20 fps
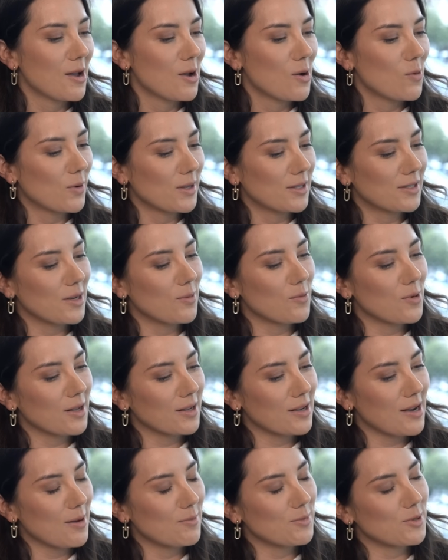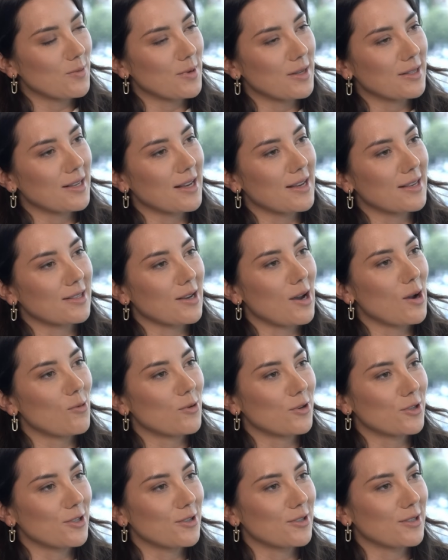when someone comes to me and says, I
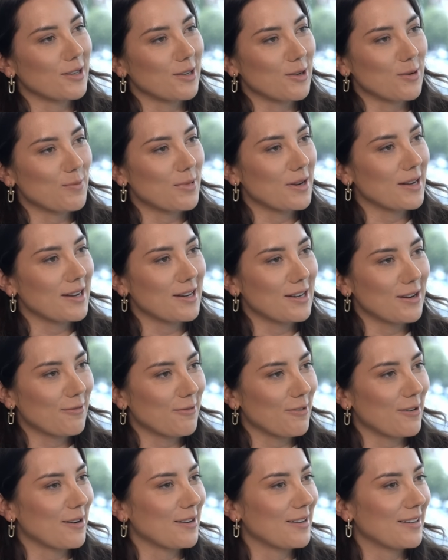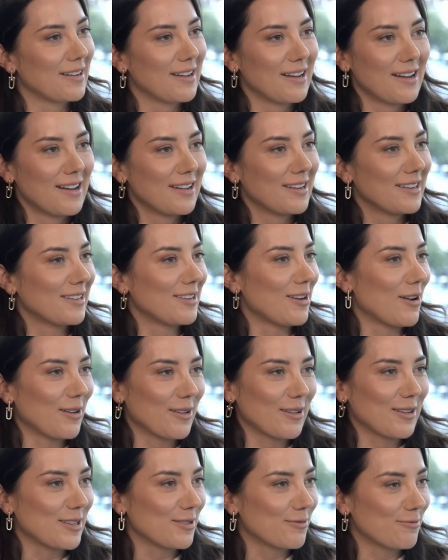want to do something completely different, you know,
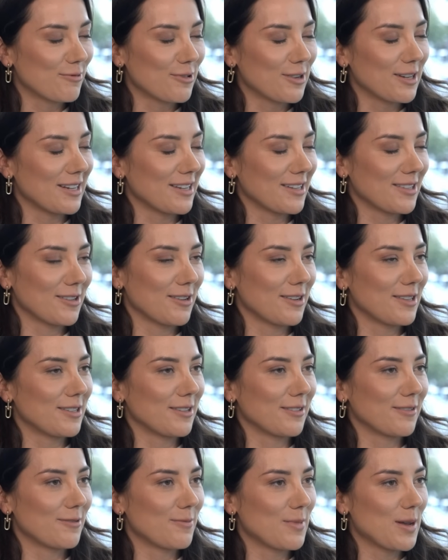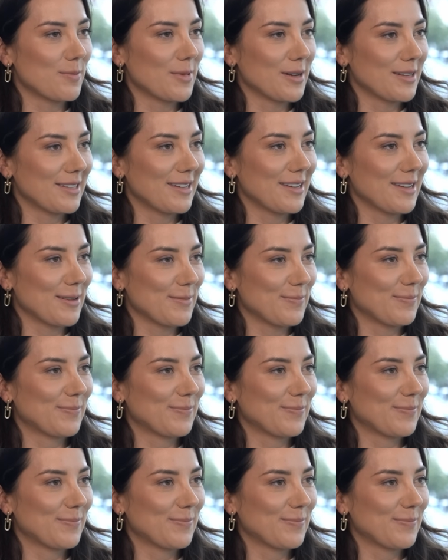it's really exciting for me and my team.